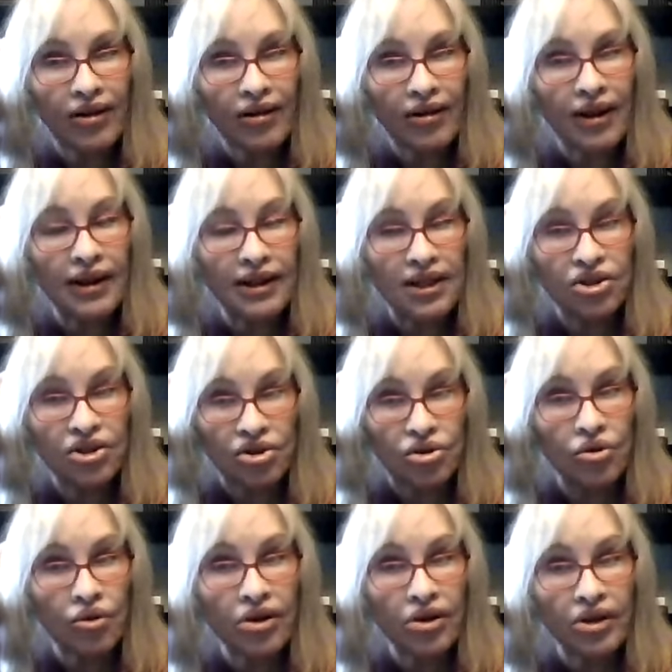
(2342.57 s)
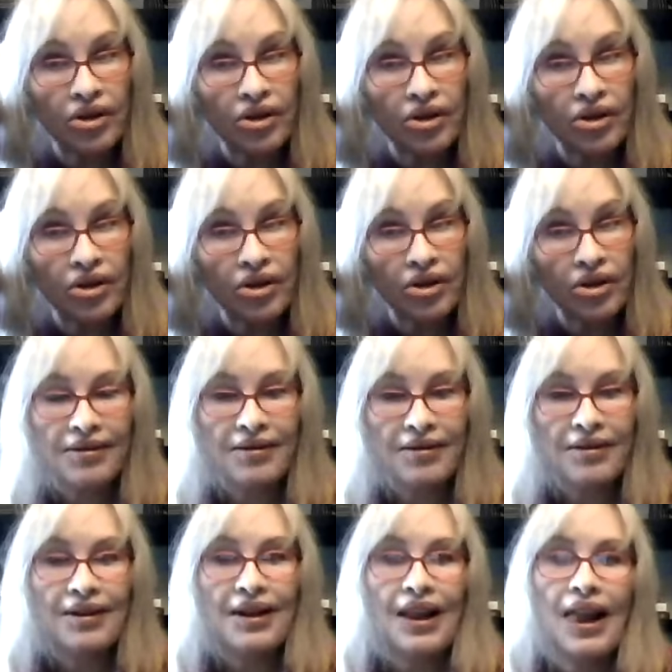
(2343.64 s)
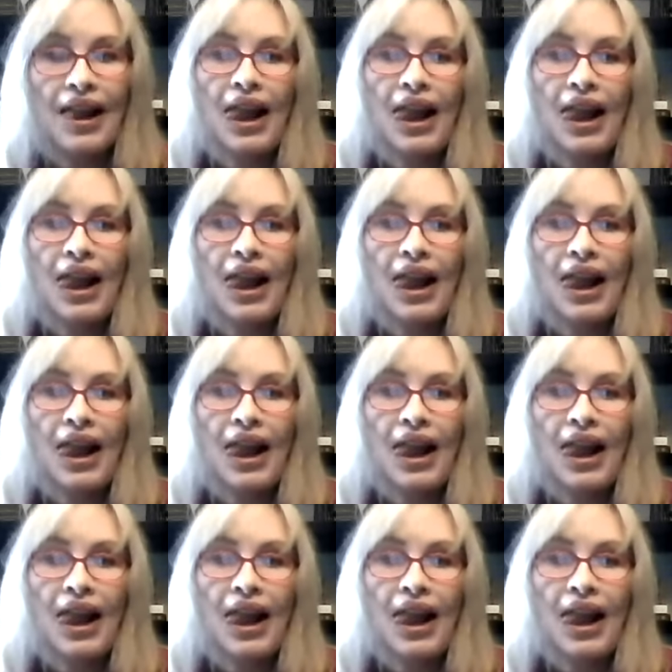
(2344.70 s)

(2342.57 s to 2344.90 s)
and it's stored. Right.